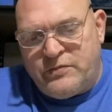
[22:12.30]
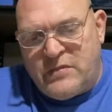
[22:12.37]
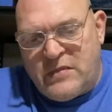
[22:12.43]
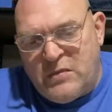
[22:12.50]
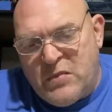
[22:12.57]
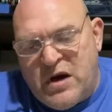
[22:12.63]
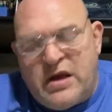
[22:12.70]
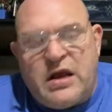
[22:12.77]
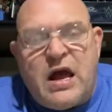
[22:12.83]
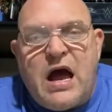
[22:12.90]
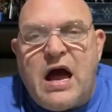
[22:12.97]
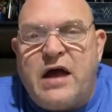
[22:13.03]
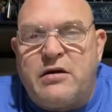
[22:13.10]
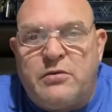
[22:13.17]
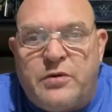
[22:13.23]
But
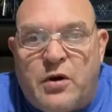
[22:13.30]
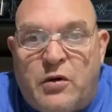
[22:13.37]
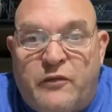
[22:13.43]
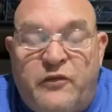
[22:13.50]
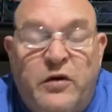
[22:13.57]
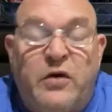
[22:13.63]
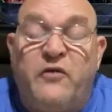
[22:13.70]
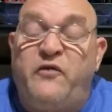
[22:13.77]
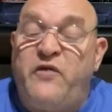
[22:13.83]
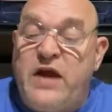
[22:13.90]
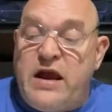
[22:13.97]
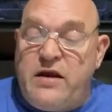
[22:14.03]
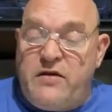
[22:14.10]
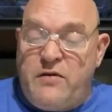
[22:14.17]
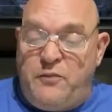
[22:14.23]
I don't know. If you're a
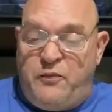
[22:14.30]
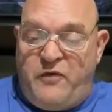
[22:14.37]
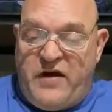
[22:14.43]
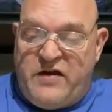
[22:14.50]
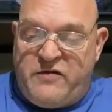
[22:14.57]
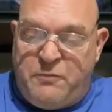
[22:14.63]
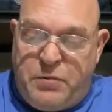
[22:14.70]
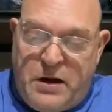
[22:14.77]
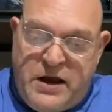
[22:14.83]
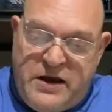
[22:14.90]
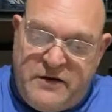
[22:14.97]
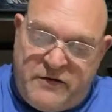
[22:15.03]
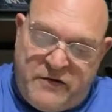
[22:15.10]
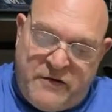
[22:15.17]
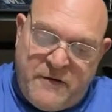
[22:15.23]
fan of the
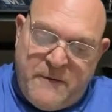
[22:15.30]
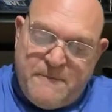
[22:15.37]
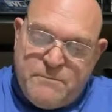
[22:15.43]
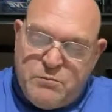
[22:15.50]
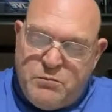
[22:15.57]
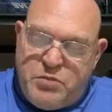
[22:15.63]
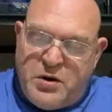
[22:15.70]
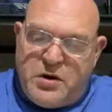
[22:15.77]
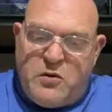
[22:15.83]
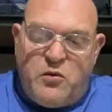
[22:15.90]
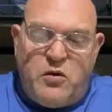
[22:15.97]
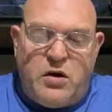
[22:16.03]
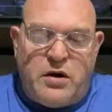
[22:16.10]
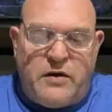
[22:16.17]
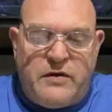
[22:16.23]
faceplates, put a
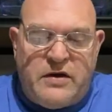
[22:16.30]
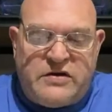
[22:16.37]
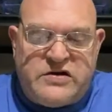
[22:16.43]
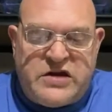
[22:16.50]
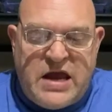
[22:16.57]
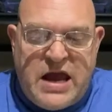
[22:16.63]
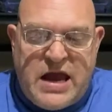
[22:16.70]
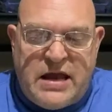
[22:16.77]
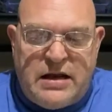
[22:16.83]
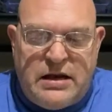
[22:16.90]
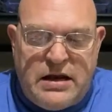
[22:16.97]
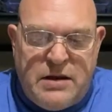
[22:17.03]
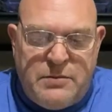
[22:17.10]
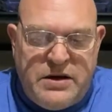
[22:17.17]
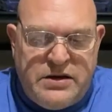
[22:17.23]
1 in the chat.
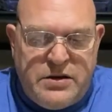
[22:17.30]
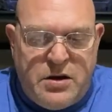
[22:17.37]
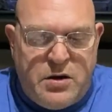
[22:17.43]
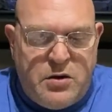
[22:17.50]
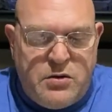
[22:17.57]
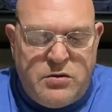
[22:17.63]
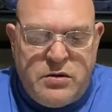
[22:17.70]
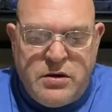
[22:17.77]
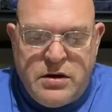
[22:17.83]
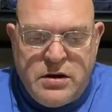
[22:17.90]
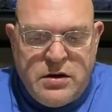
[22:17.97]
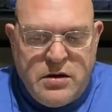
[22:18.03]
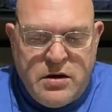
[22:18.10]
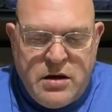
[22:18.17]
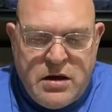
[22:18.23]
Let me know.
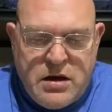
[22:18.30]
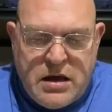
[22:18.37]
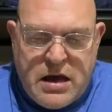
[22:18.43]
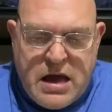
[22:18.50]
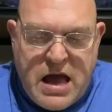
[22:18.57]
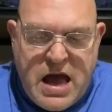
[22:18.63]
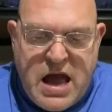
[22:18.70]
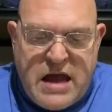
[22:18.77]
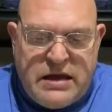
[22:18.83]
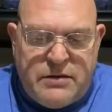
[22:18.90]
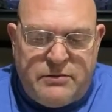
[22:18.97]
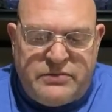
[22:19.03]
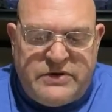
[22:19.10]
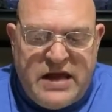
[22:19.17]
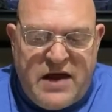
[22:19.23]
I
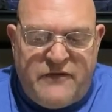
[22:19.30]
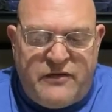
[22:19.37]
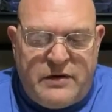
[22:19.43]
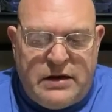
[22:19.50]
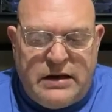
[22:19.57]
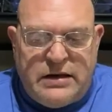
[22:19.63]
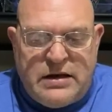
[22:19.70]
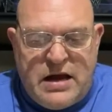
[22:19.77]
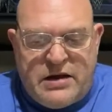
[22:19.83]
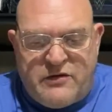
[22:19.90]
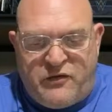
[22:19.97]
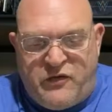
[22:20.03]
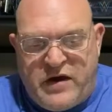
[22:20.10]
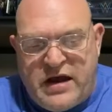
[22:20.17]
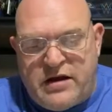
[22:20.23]
am definitely not a
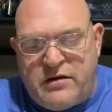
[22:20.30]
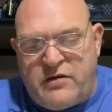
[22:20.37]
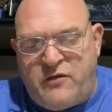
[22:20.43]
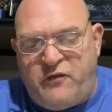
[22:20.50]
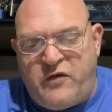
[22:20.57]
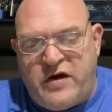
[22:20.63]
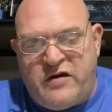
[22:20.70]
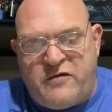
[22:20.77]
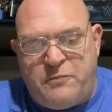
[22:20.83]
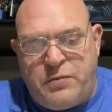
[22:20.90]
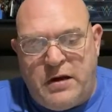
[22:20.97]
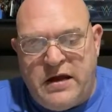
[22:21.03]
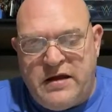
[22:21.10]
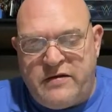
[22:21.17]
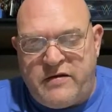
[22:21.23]
fan of the
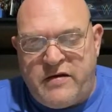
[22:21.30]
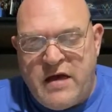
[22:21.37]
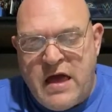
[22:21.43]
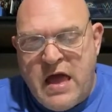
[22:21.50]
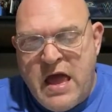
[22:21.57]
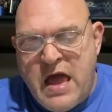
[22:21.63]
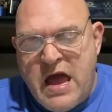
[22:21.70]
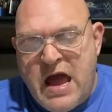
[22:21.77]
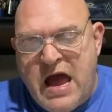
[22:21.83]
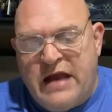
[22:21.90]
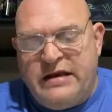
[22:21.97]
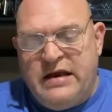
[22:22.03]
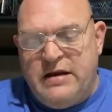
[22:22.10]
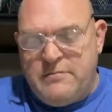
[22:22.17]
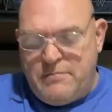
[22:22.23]
faceplates. I
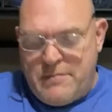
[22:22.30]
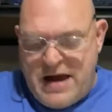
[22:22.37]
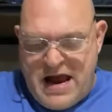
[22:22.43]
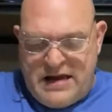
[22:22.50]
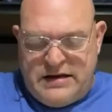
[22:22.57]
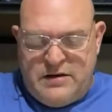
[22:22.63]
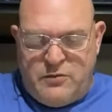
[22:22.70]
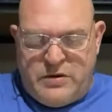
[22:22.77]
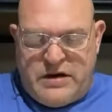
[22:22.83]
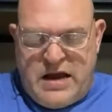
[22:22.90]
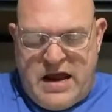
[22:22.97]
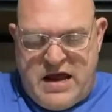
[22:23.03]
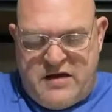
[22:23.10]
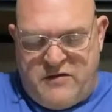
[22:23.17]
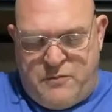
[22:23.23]
didn't mind it when
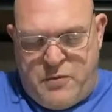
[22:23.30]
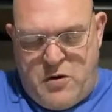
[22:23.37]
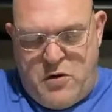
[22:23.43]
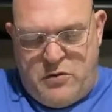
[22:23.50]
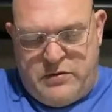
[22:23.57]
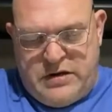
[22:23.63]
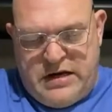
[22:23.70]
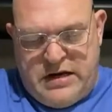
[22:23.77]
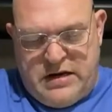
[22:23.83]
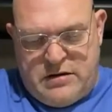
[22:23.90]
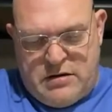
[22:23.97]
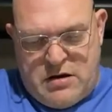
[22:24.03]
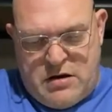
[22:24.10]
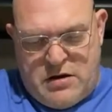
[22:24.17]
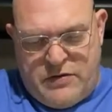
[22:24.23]
Hasbro did
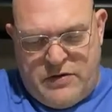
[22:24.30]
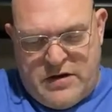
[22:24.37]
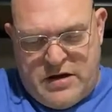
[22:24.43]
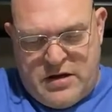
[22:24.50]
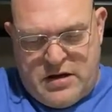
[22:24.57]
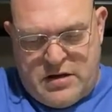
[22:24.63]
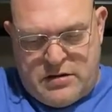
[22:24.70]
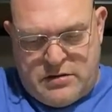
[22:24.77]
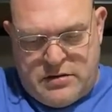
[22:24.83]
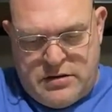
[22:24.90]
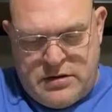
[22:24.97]
it on the